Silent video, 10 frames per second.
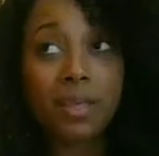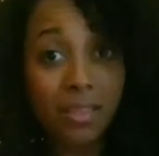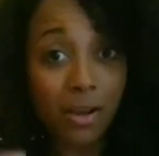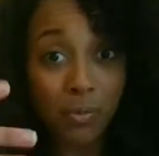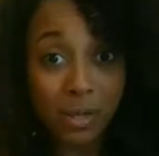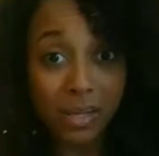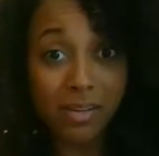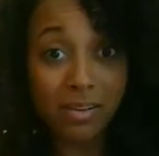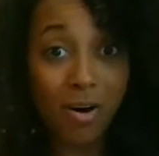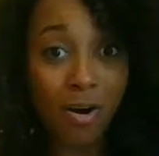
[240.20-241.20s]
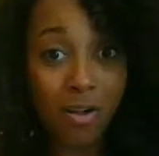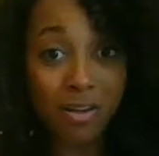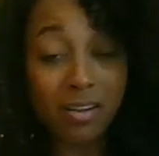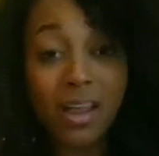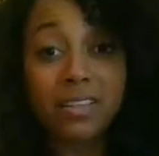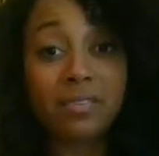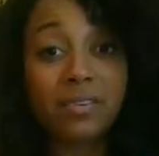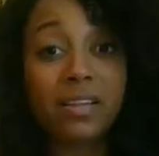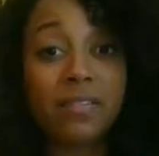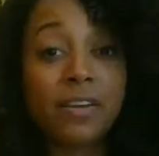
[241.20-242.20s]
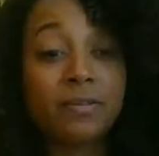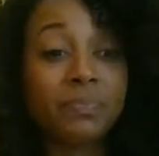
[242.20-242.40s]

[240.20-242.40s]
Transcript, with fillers: that we all collectively live in.